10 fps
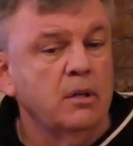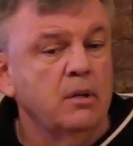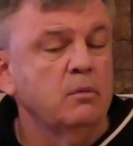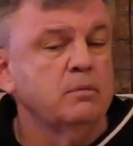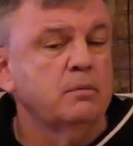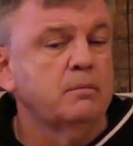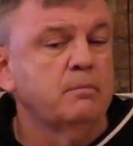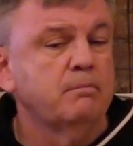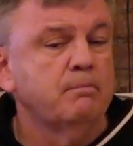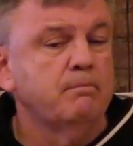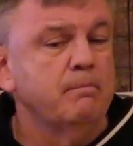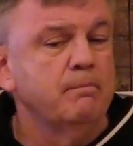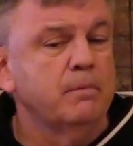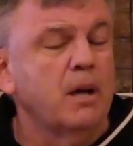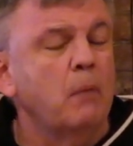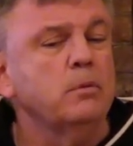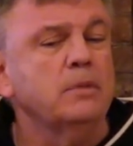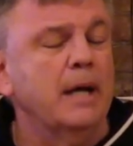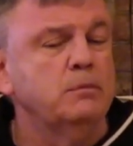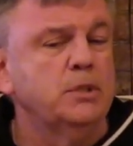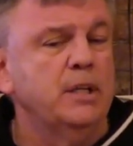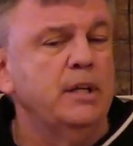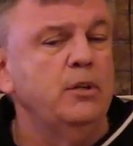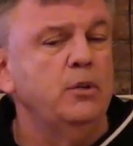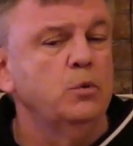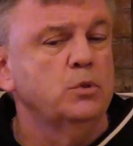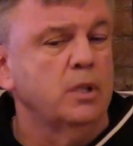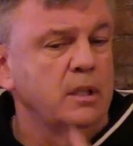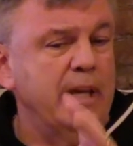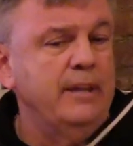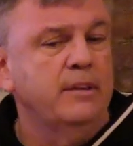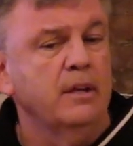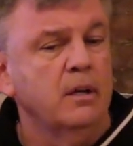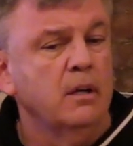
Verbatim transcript: you know, a couple times she didn't use her length